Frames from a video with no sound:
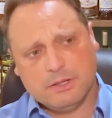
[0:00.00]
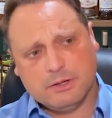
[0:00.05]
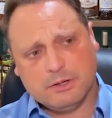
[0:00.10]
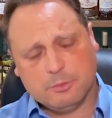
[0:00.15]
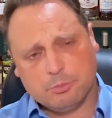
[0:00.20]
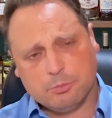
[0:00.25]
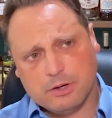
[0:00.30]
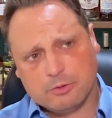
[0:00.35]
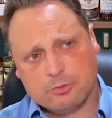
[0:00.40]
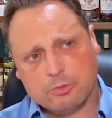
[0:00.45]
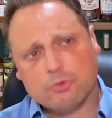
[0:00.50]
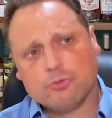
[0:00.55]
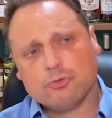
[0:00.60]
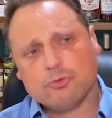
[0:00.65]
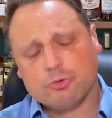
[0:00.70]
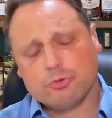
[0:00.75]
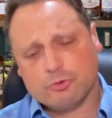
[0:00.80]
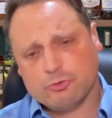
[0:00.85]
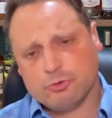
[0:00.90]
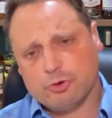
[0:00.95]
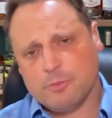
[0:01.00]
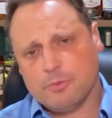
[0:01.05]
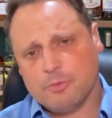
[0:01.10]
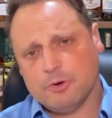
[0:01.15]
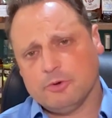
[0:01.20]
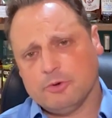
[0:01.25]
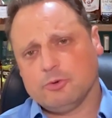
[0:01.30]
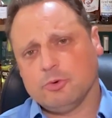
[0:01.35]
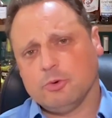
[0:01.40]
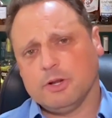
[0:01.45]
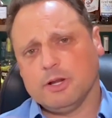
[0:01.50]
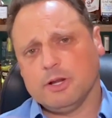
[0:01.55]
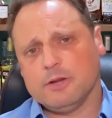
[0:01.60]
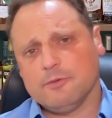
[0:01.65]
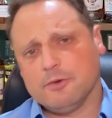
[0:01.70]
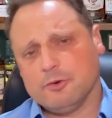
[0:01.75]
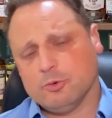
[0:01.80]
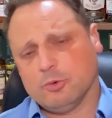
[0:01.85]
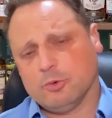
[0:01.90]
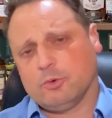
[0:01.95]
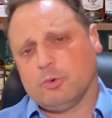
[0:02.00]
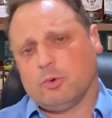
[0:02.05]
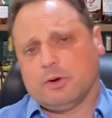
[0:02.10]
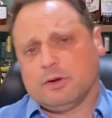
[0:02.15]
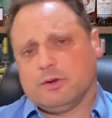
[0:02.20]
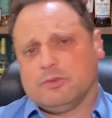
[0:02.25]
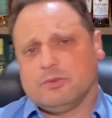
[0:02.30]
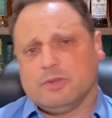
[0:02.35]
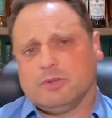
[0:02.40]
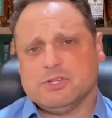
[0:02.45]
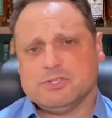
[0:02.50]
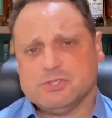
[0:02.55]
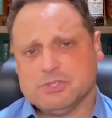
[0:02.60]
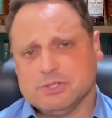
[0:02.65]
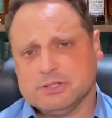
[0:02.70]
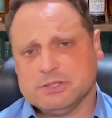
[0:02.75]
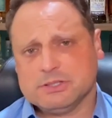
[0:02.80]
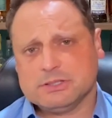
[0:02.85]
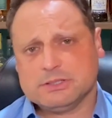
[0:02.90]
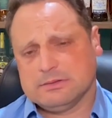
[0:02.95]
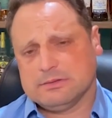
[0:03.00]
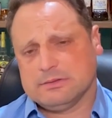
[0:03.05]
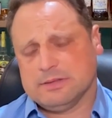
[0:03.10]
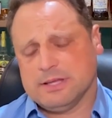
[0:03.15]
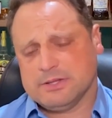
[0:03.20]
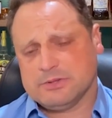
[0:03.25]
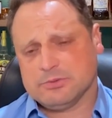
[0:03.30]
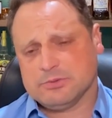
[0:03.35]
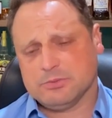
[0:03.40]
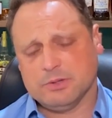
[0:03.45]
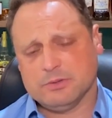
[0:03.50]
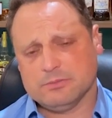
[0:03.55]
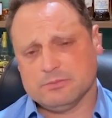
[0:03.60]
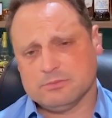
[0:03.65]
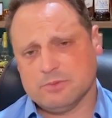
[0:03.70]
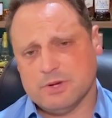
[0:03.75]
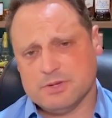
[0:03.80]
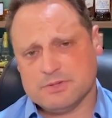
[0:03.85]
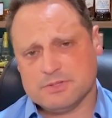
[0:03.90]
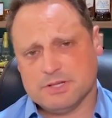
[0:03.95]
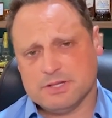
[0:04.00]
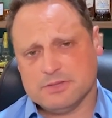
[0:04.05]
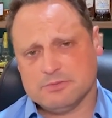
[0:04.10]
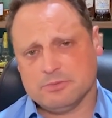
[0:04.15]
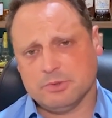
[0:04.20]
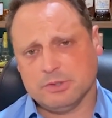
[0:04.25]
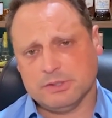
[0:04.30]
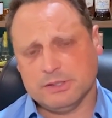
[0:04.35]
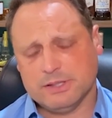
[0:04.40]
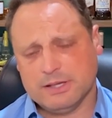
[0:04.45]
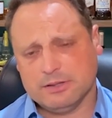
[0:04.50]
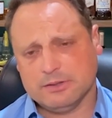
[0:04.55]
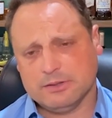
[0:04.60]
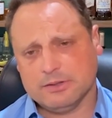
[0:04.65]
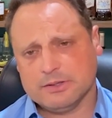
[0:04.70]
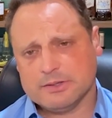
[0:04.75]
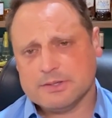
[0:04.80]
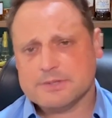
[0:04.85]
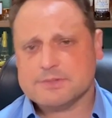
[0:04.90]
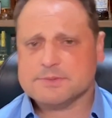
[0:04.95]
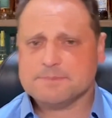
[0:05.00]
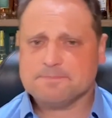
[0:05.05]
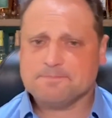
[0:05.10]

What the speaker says: a crucial contributor to an individual and organization, that's what resonates really loudly in this.